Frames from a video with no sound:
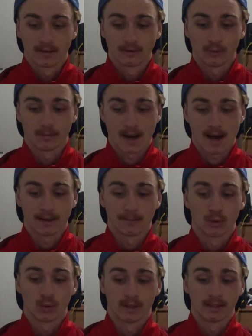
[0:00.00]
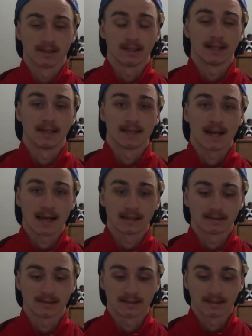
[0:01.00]
to Patty Moyes in
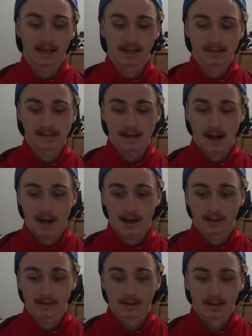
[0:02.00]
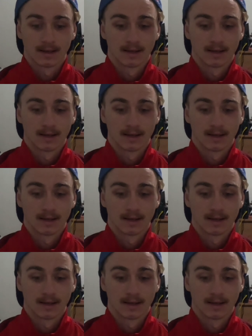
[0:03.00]
1989.